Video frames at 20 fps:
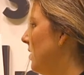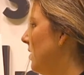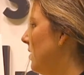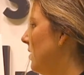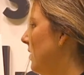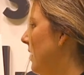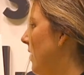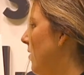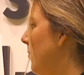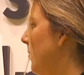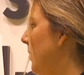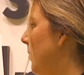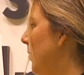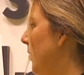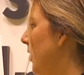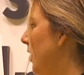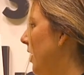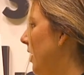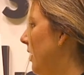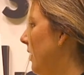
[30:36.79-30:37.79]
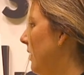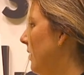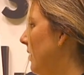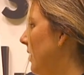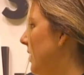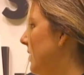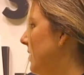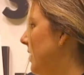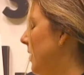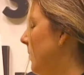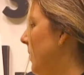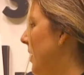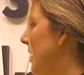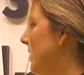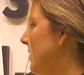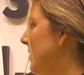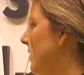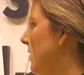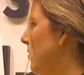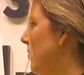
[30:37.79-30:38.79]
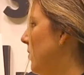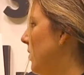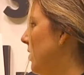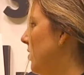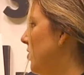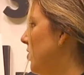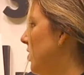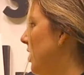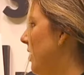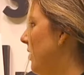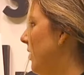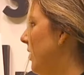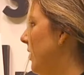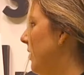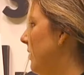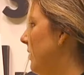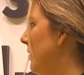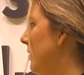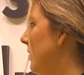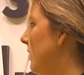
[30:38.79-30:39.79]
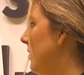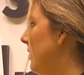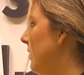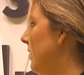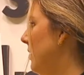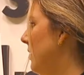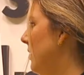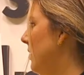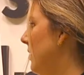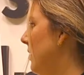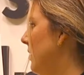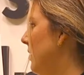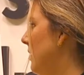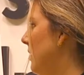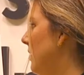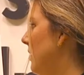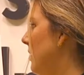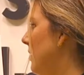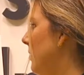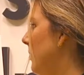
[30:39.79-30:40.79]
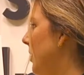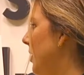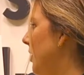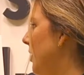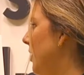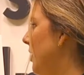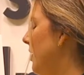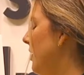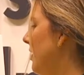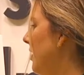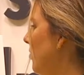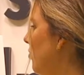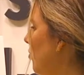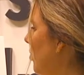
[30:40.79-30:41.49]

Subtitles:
That would be pretty. Nice, like pastel orange color. That'd be a good addition.